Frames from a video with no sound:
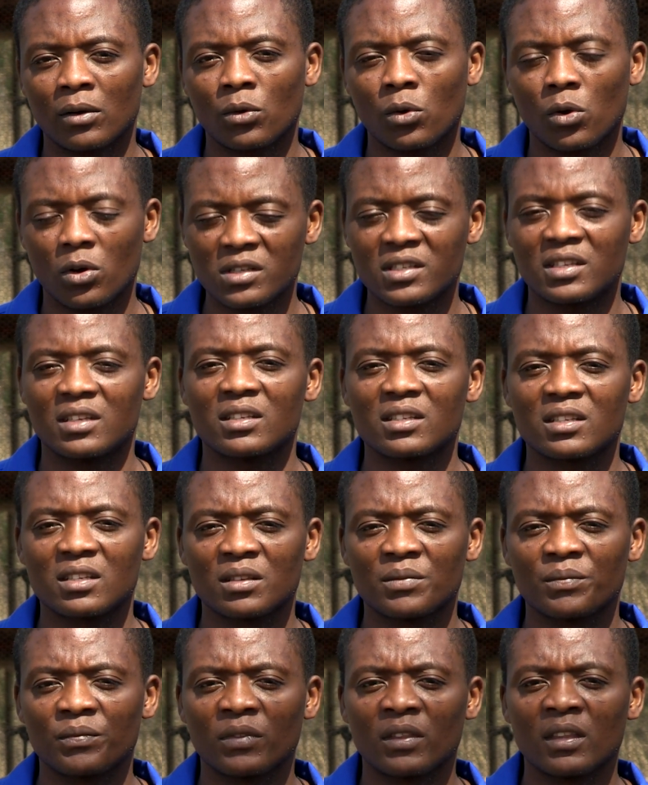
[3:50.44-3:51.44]
causes
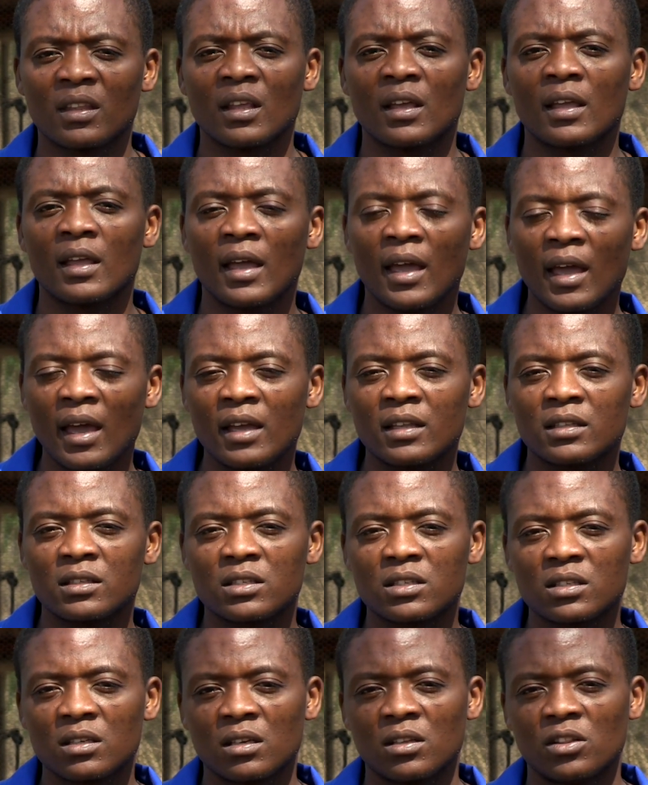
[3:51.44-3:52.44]
and
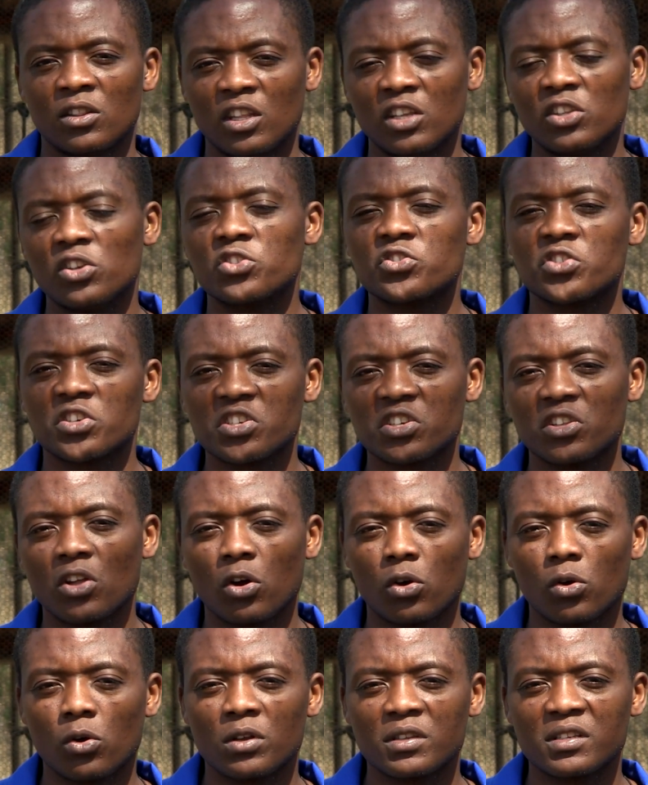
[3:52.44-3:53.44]
the
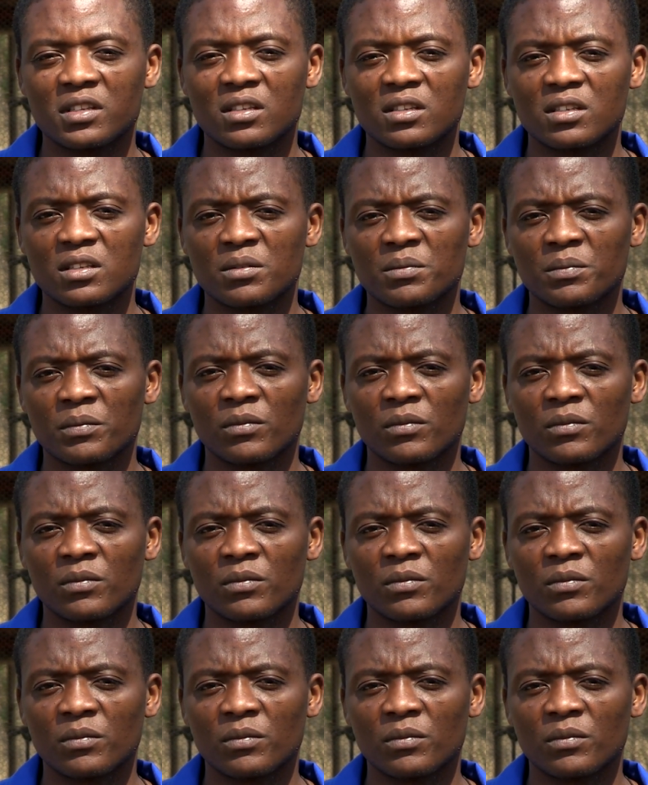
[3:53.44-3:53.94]
nutritional causes.